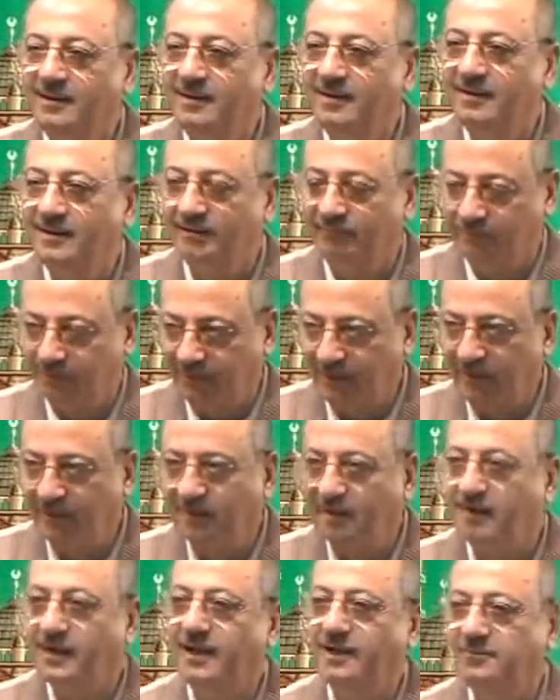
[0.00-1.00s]
If you get a
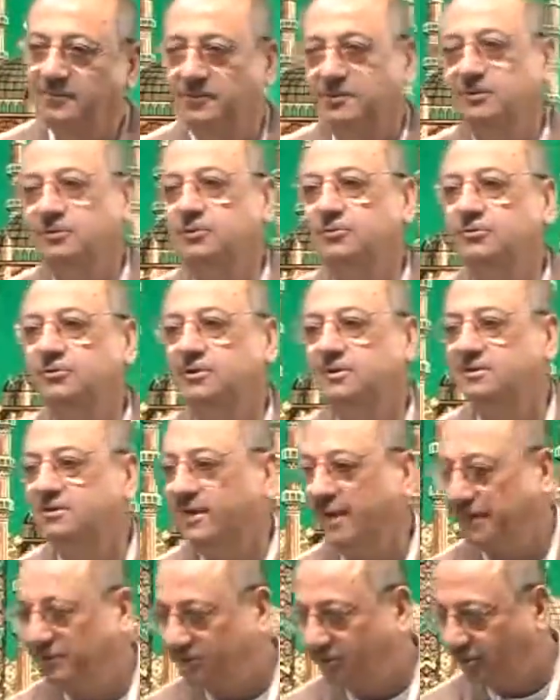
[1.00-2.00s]
time, do it
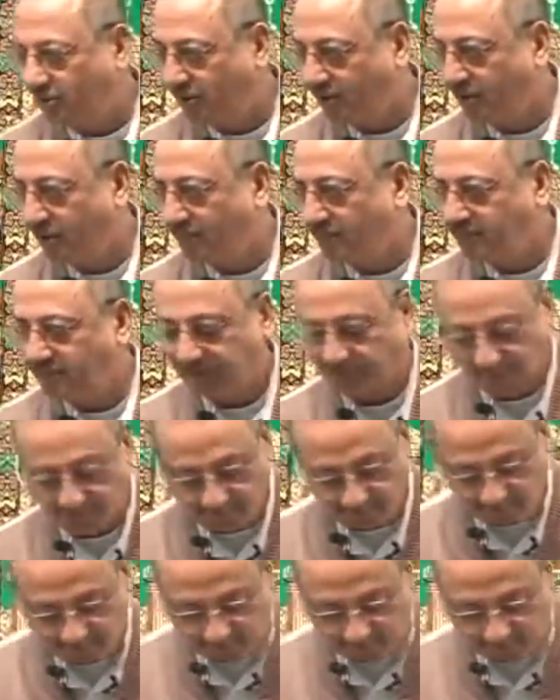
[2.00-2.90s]
nicely on a piece of paper